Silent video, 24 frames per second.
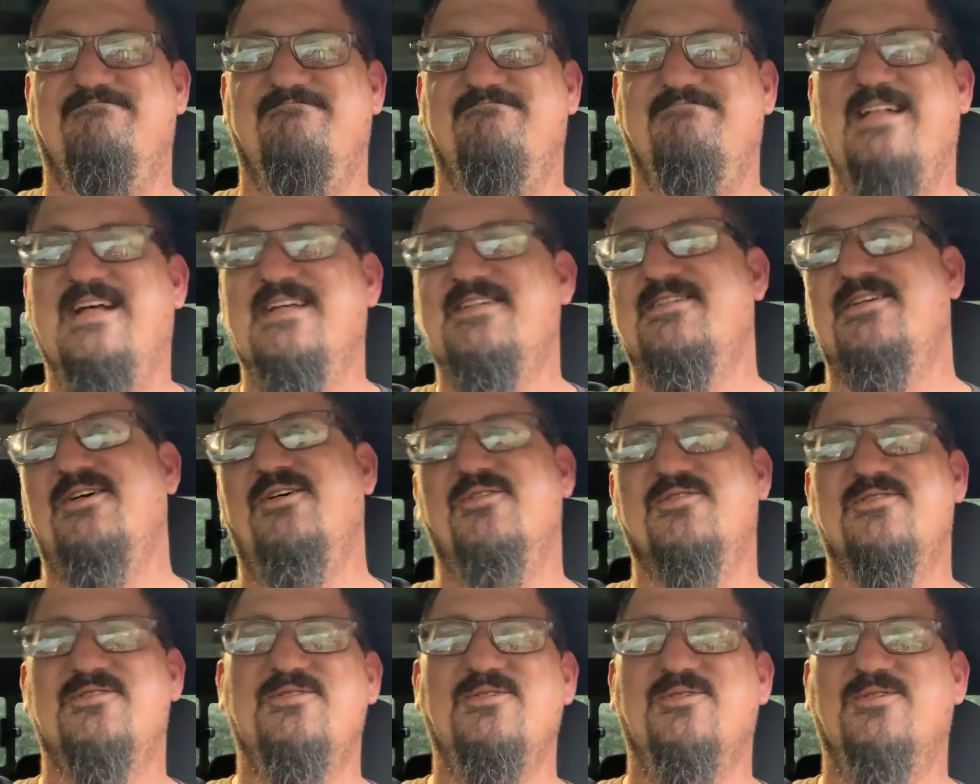that's the
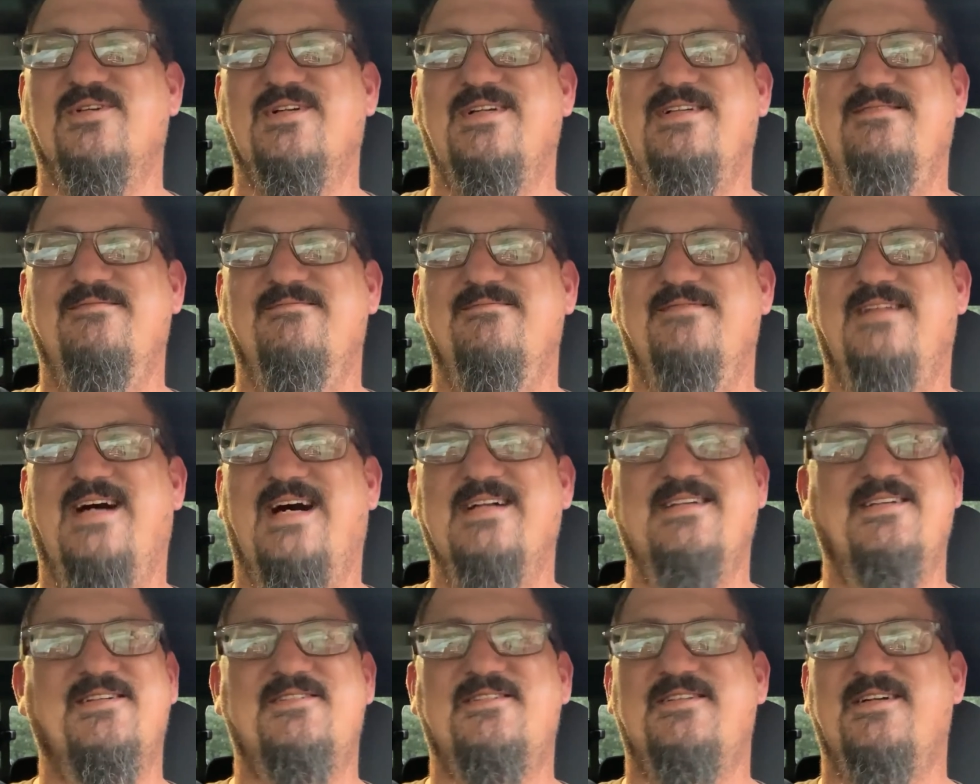whole story. I
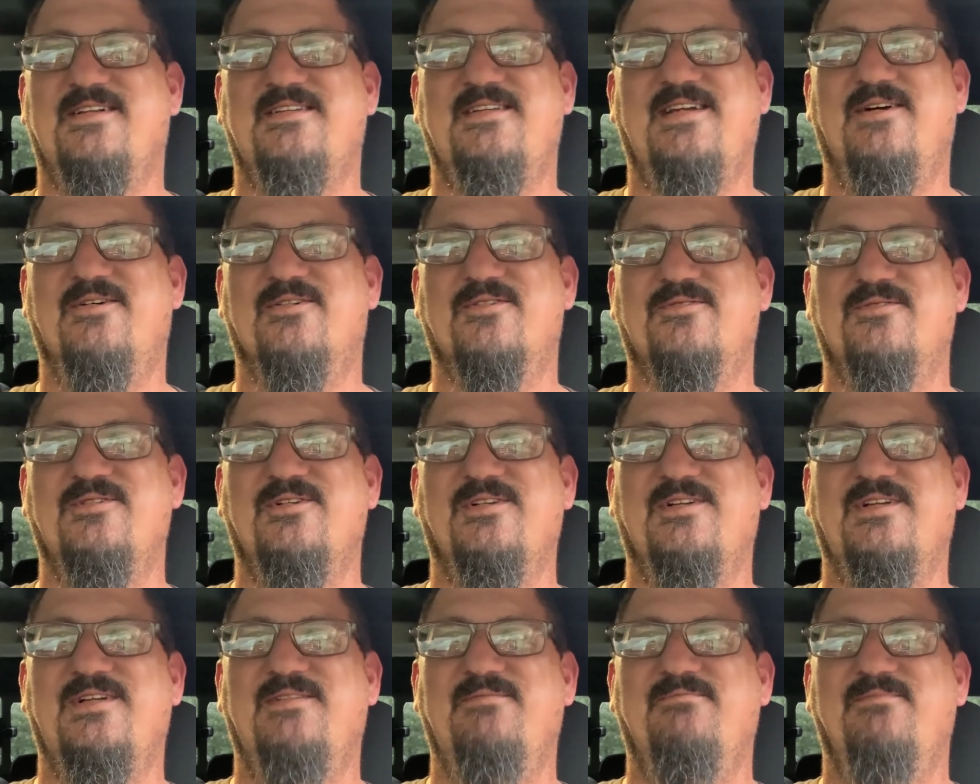just thought that was
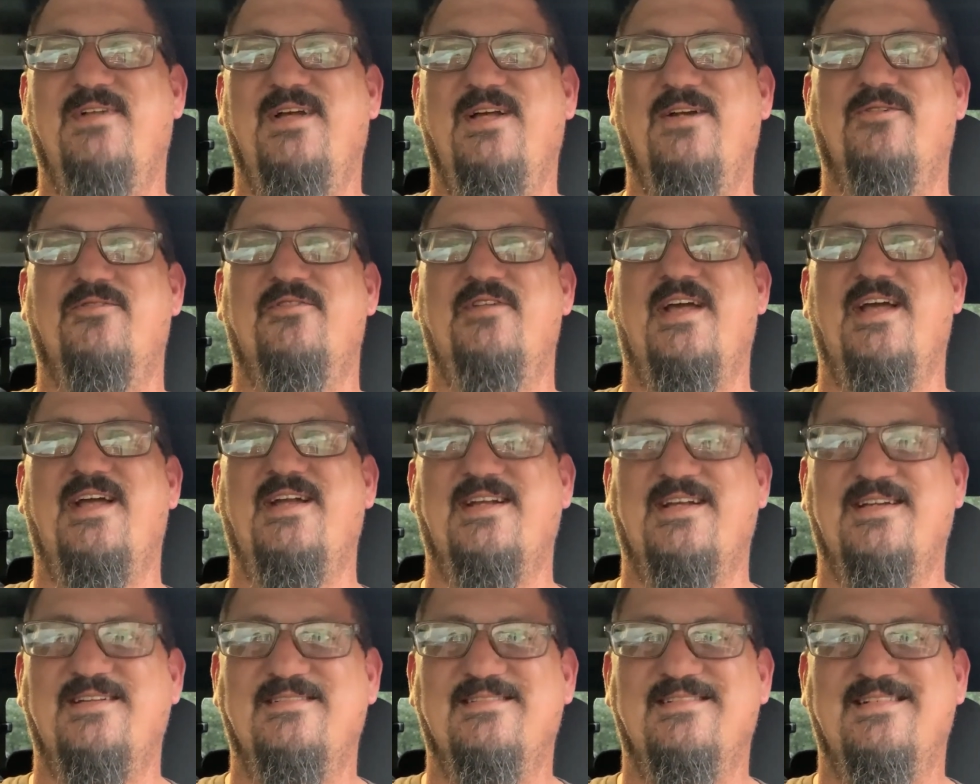really
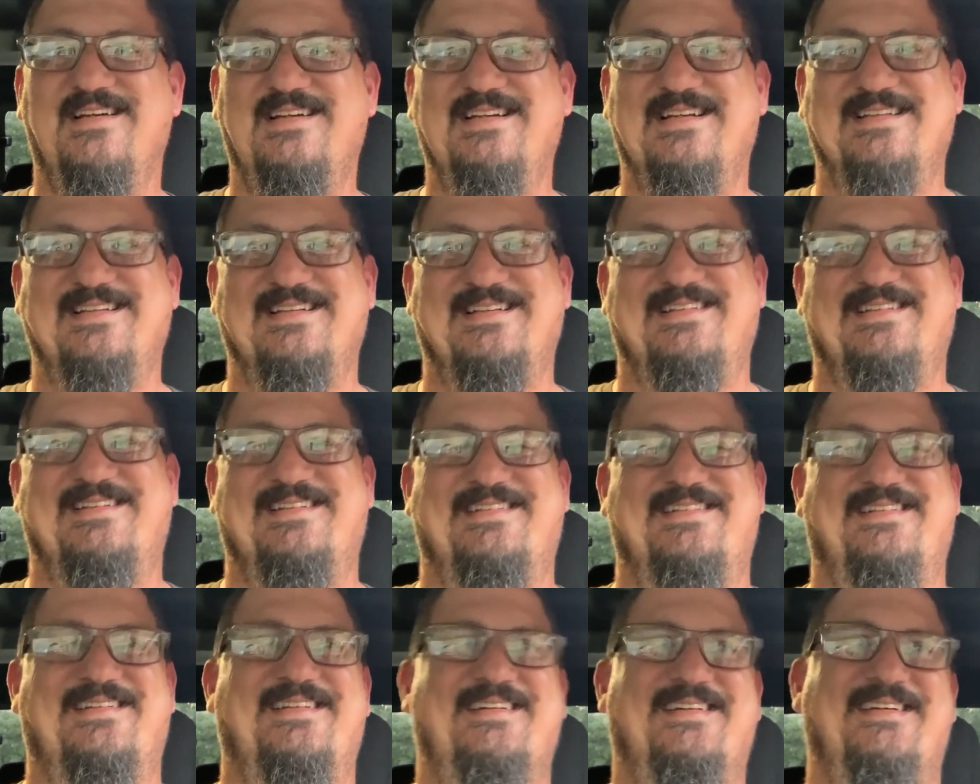entertaining.
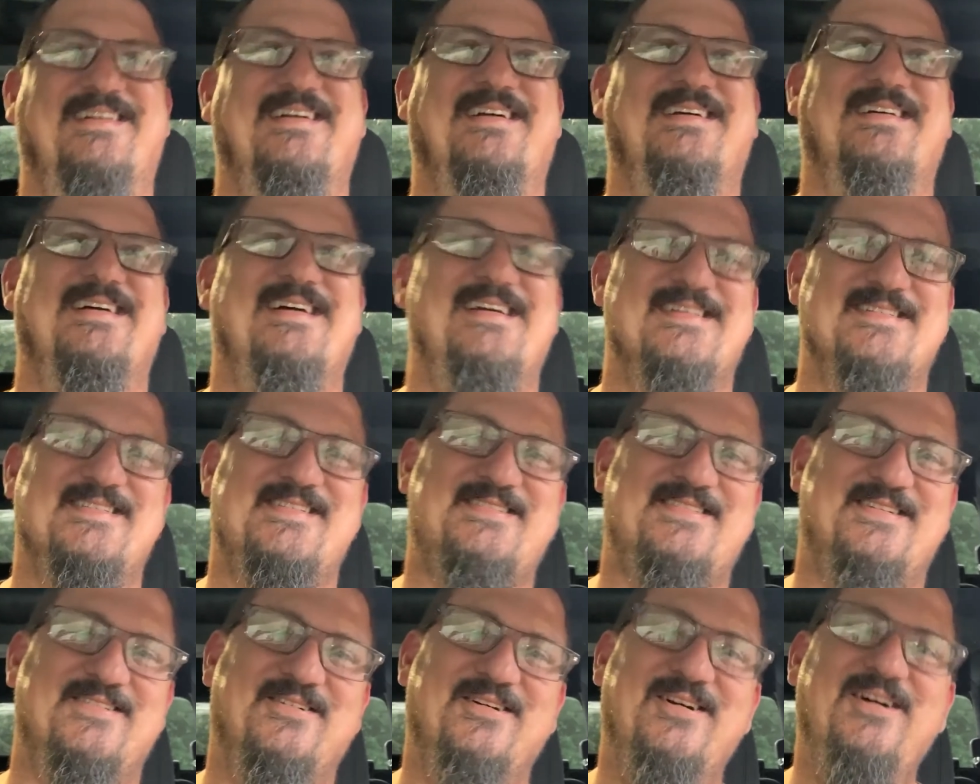
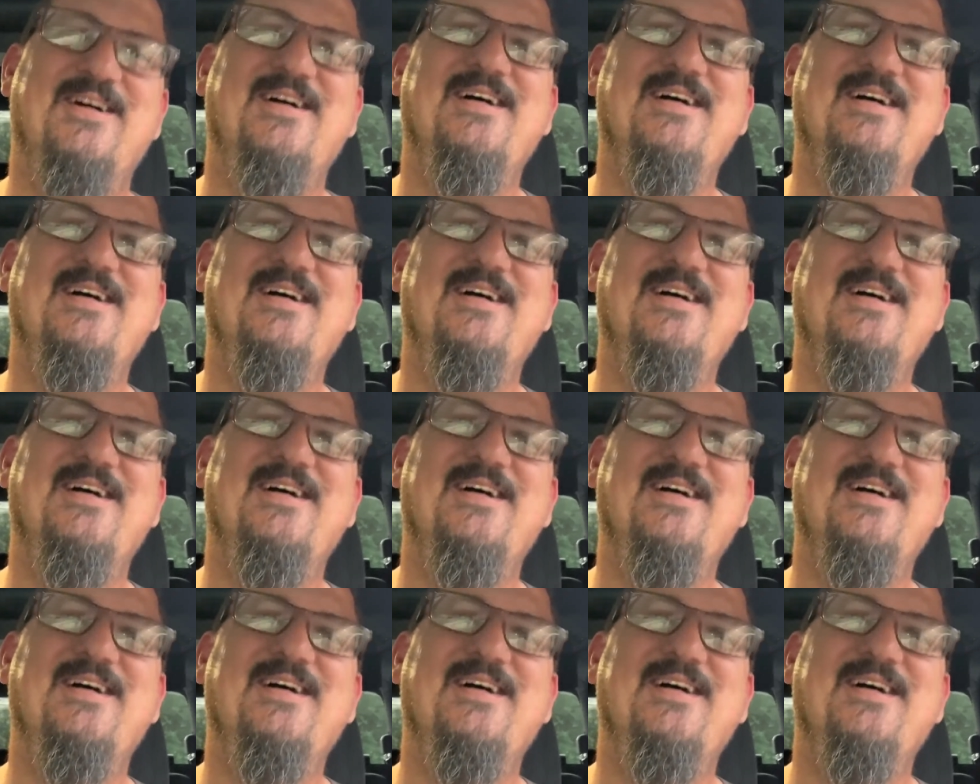So